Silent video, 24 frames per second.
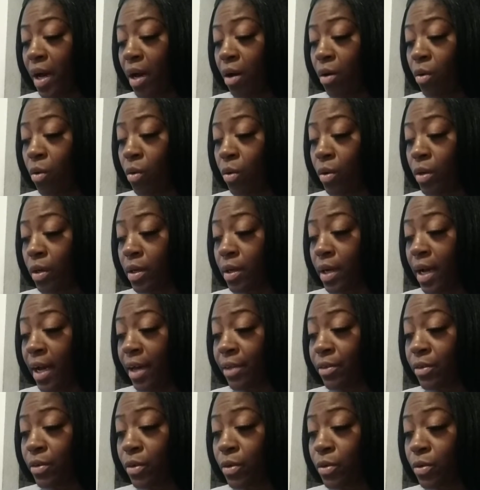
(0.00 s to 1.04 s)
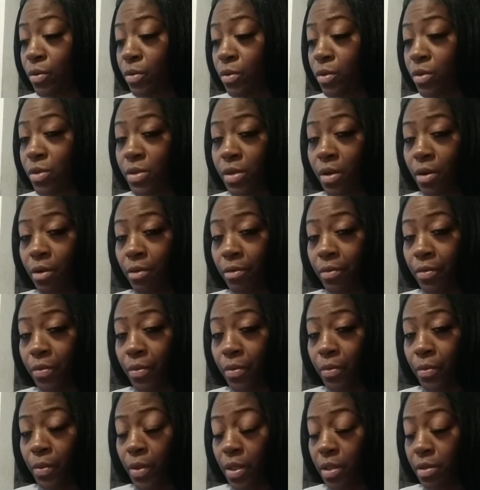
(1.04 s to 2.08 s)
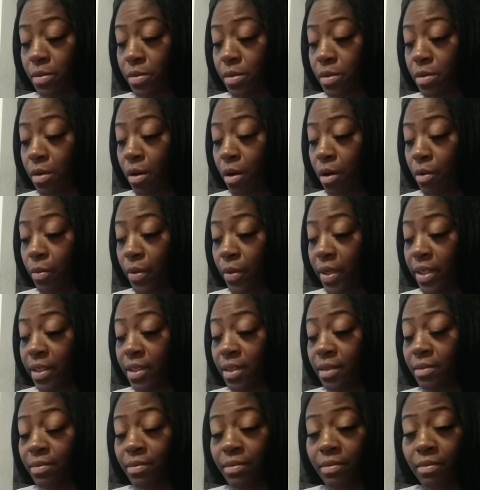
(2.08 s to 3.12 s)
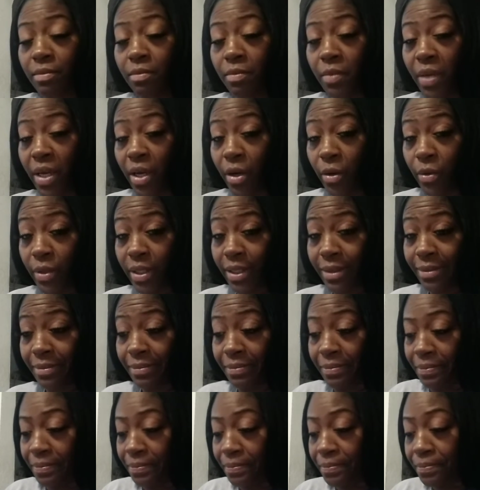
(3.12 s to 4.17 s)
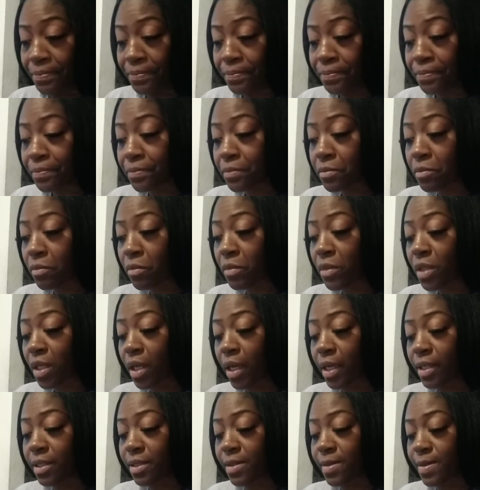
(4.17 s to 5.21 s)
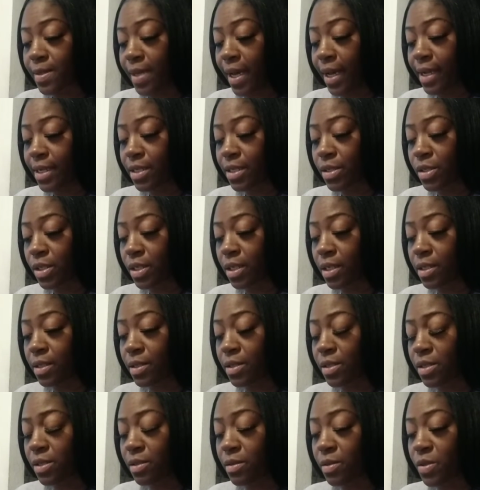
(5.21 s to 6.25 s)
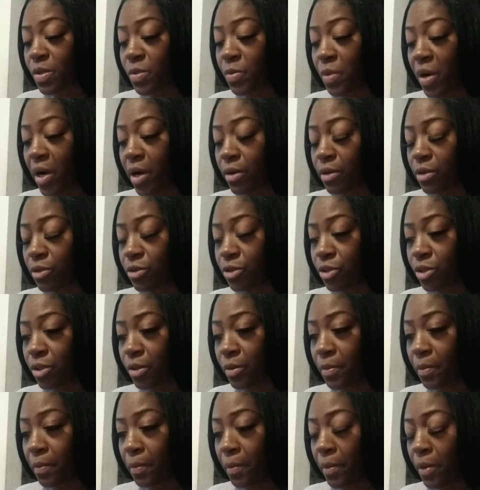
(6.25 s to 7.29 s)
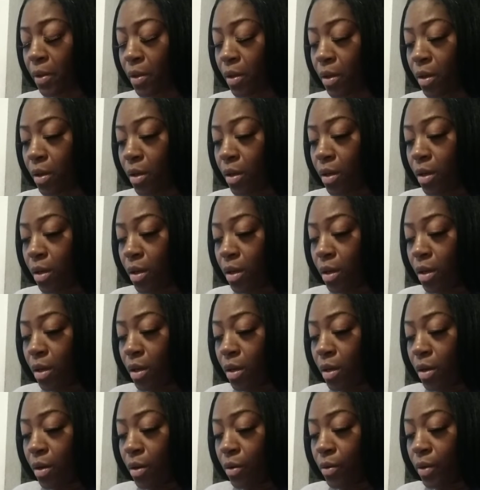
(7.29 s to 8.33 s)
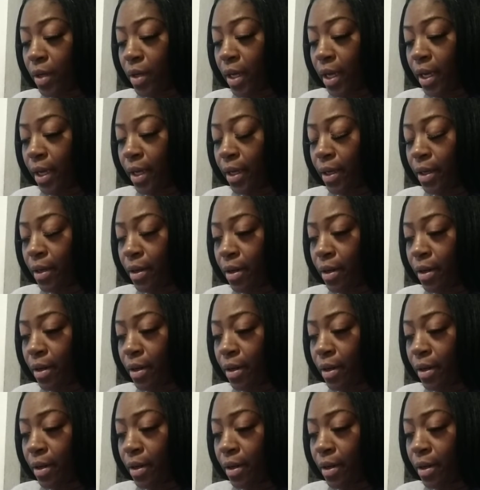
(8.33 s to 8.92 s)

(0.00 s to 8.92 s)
or either you yourself was already married and decide to get into this partnership. Okay,